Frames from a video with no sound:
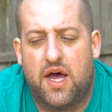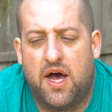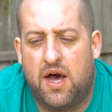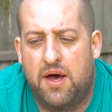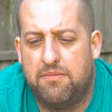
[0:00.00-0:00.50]

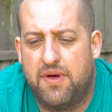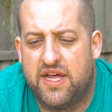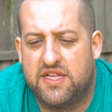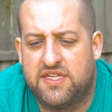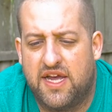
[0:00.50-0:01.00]

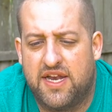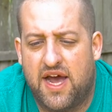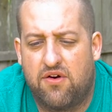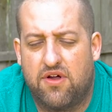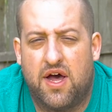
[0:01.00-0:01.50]
And stand
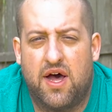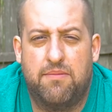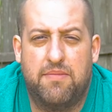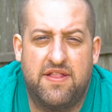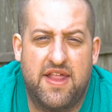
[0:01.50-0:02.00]
out.
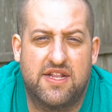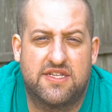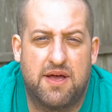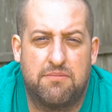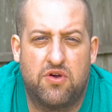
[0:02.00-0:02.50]
And
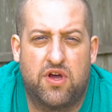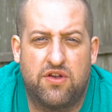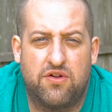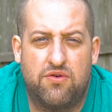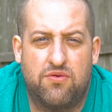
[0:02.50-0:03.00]
that's something you
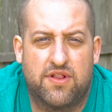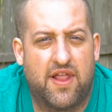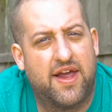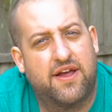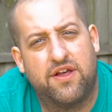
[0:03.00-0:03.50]
can do with, like,